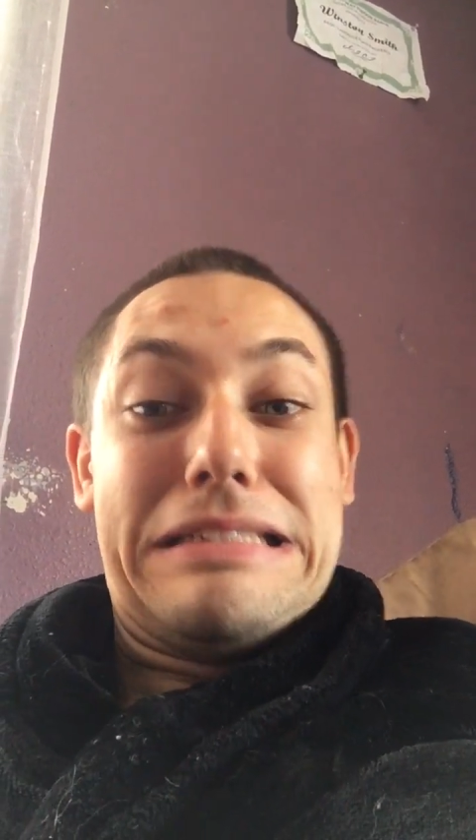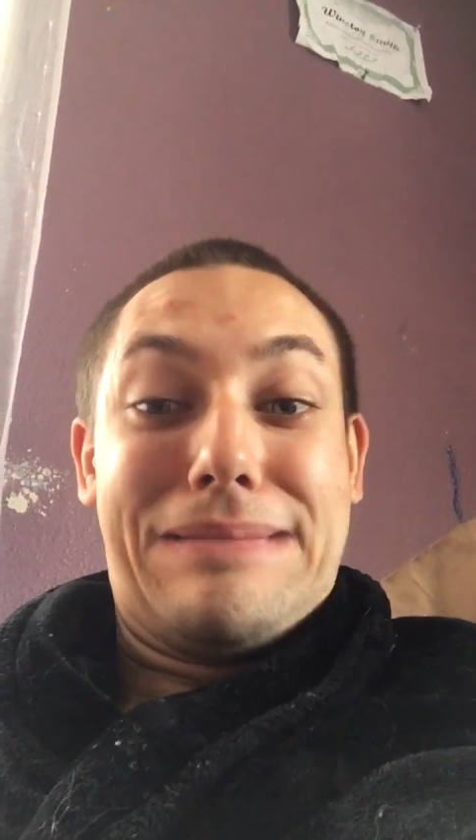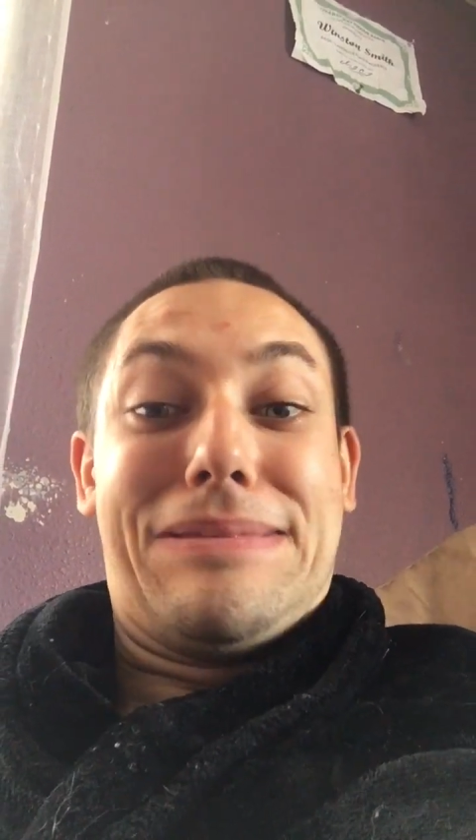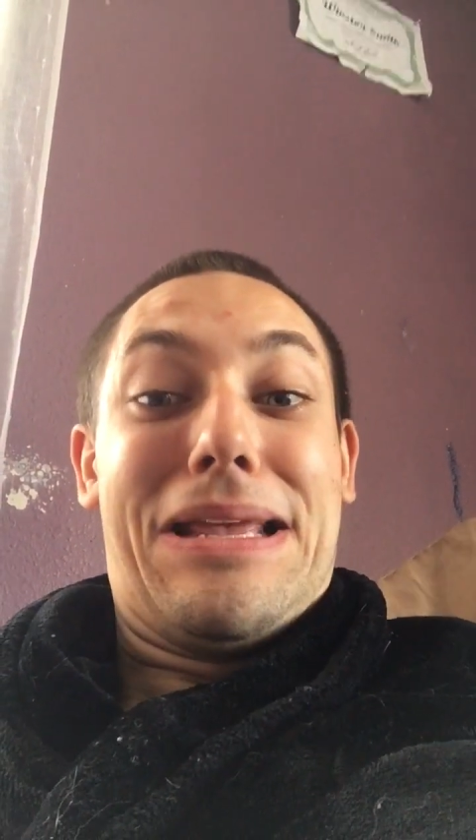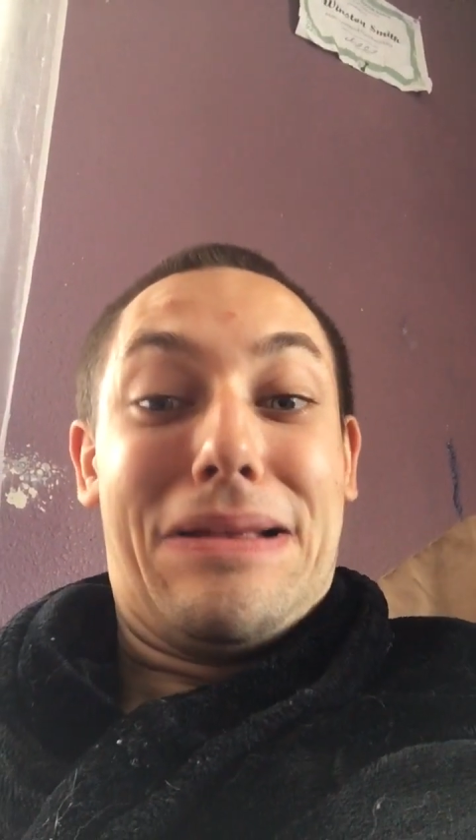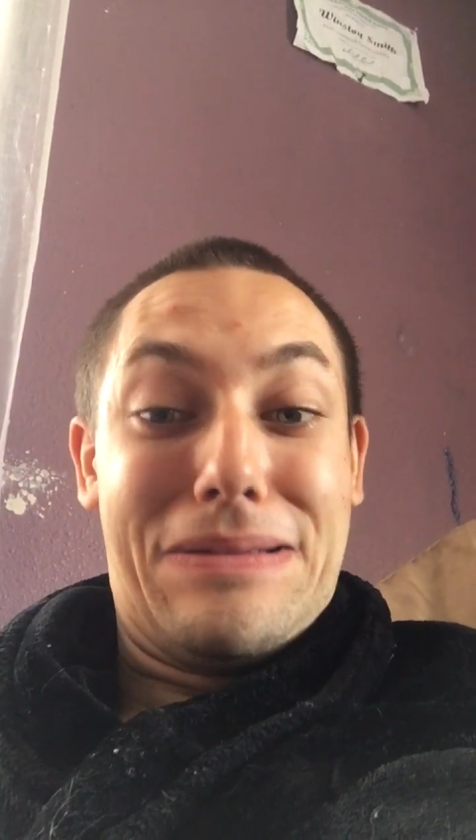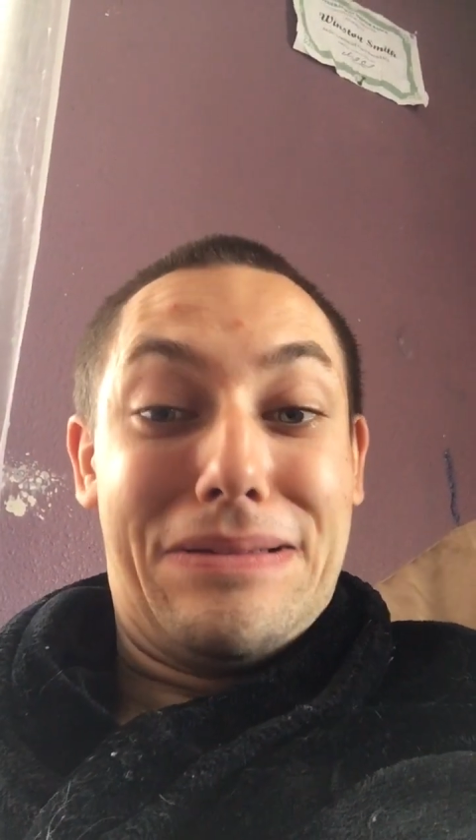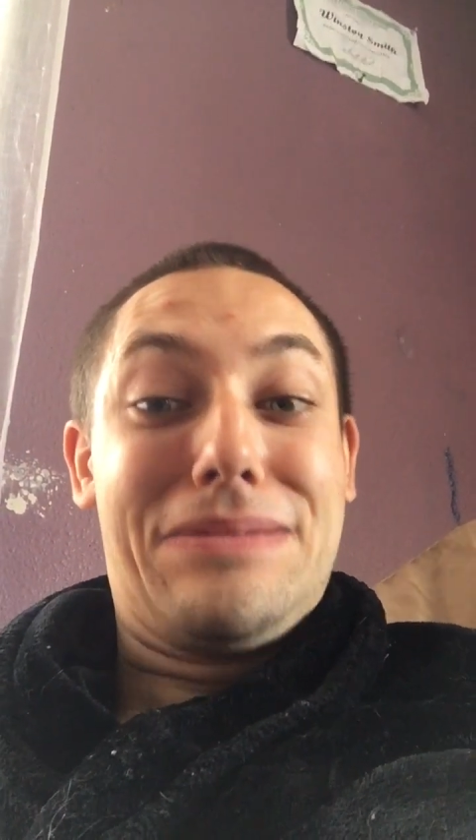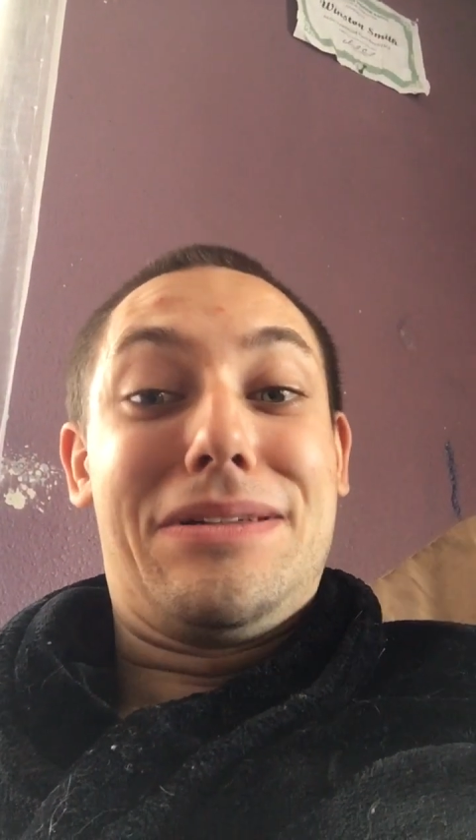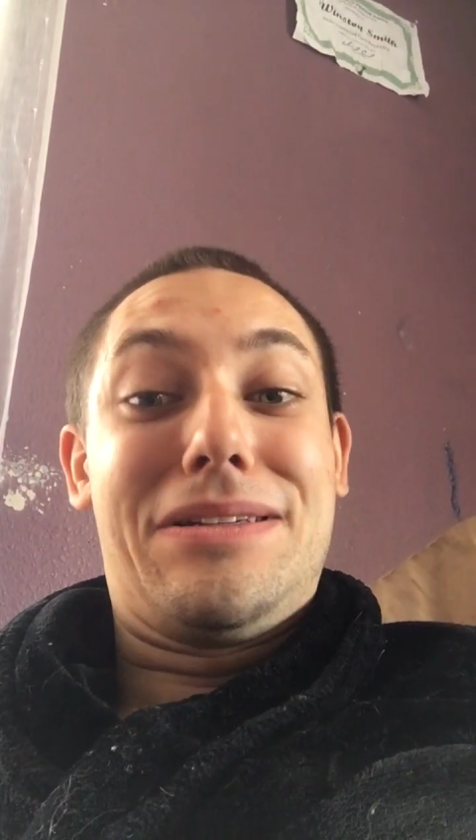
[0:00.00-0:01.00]
I'm telling
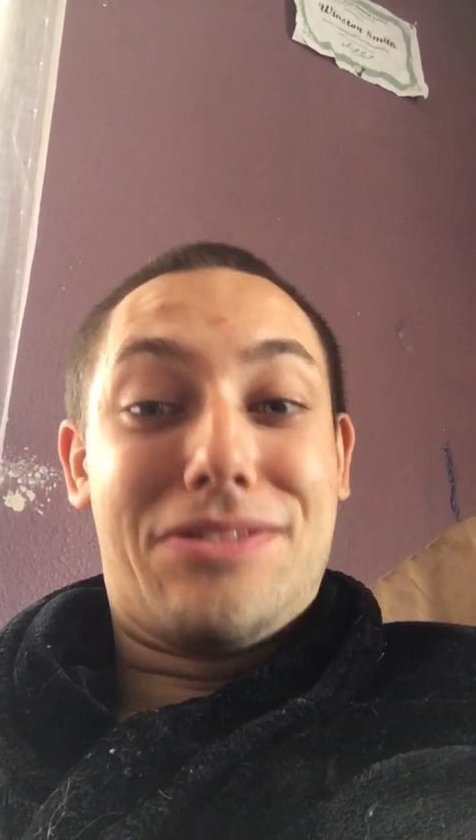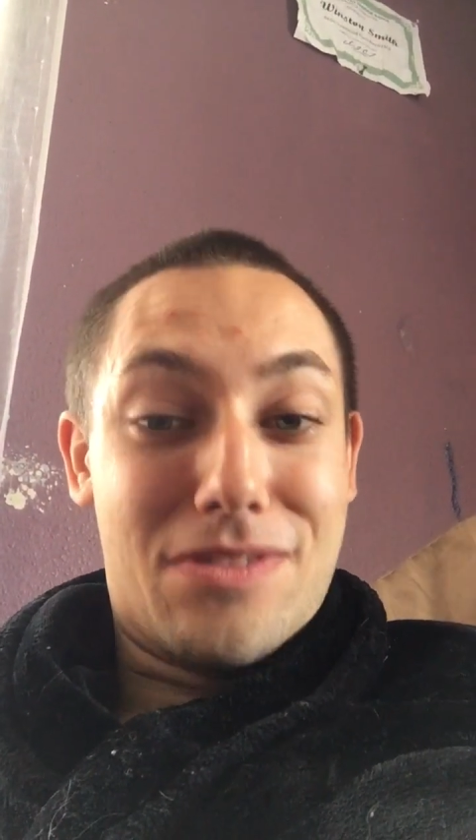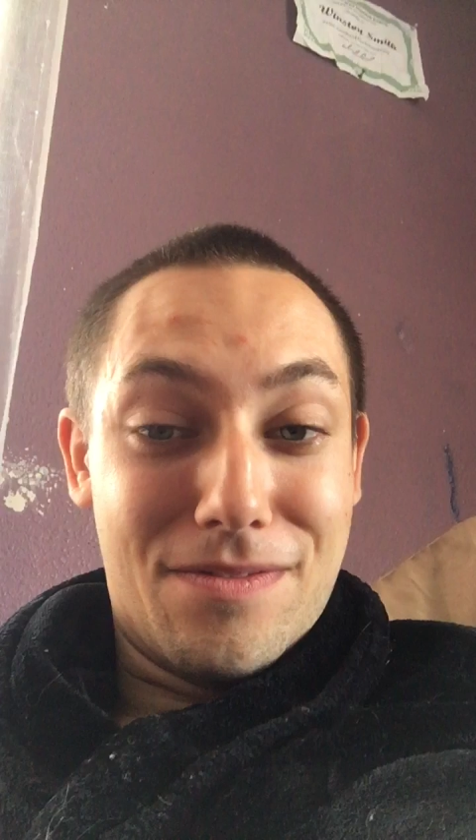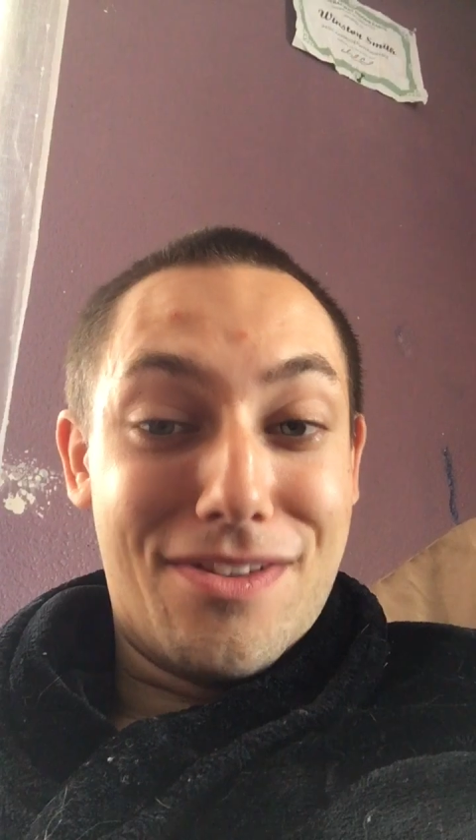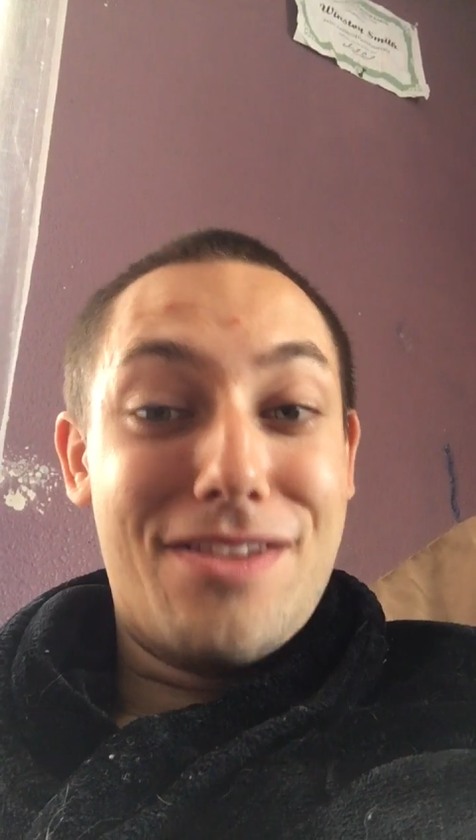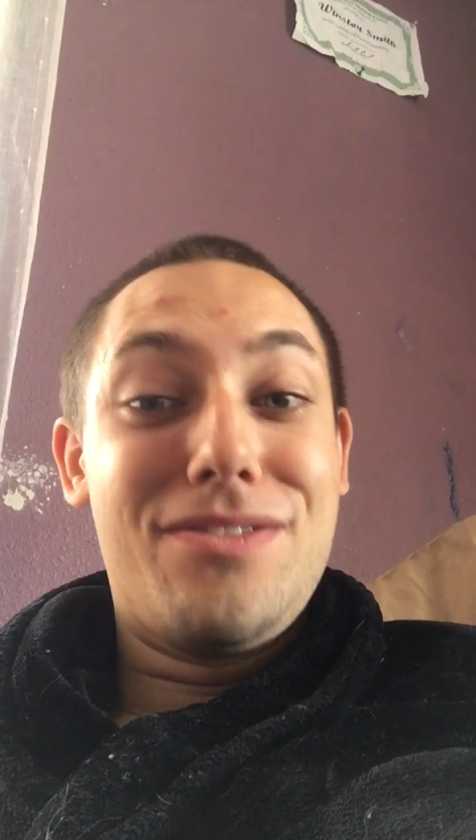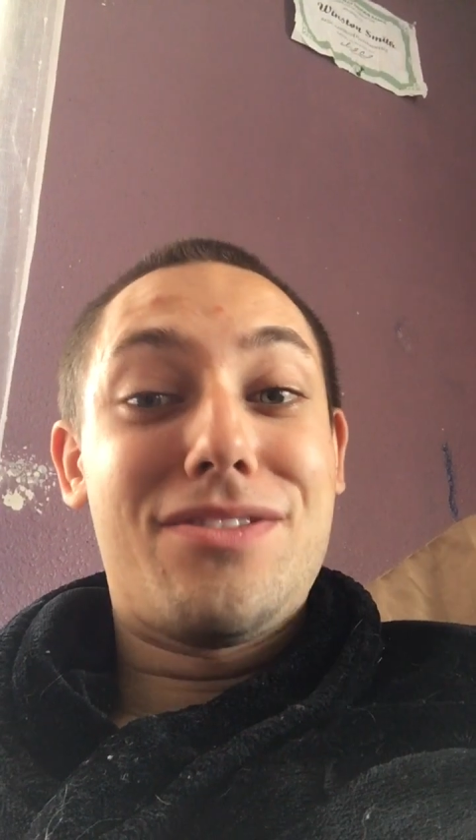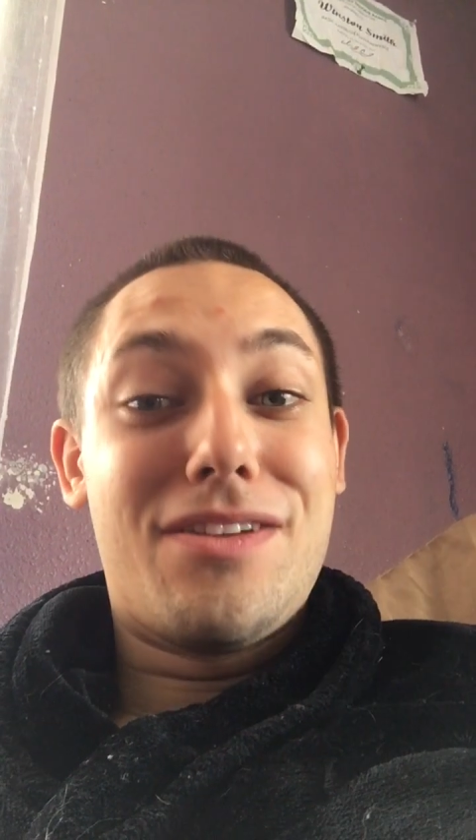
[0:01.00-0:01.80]
you, the short videos